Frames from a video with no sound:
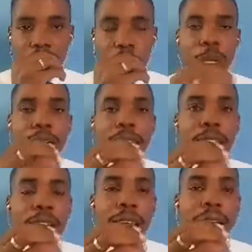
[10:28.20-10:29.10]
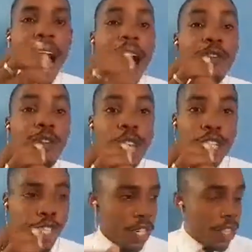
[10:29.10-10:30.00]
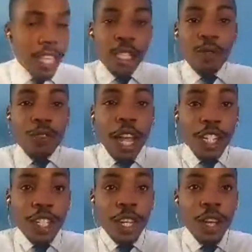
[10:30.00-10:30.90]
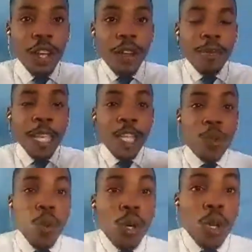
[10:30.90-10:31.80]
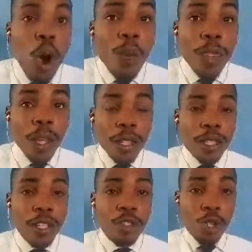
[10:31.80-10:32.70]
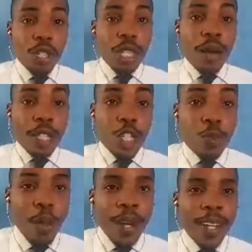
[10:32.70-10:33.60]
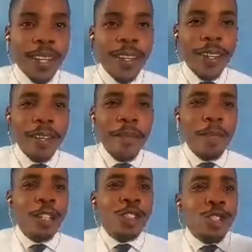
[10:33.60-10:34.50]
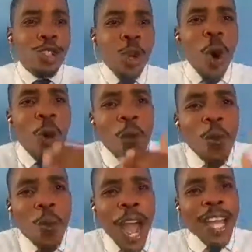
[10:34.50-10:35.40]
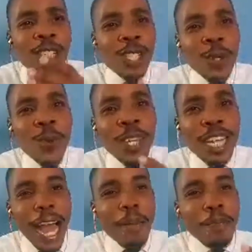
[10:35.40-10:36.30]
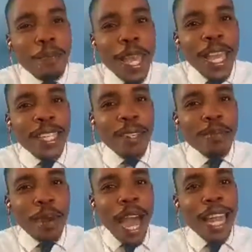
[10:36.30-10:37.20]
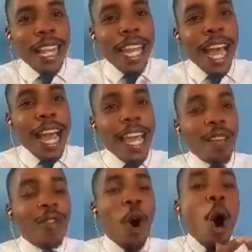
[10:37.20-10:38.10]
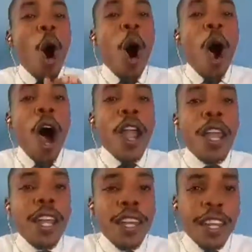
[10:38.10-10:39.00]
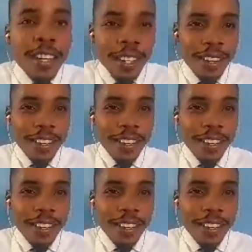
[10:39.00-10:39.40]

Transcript: We can't take our flesh, this flesh. It won't go with us, just our spirit. So why should I base my life on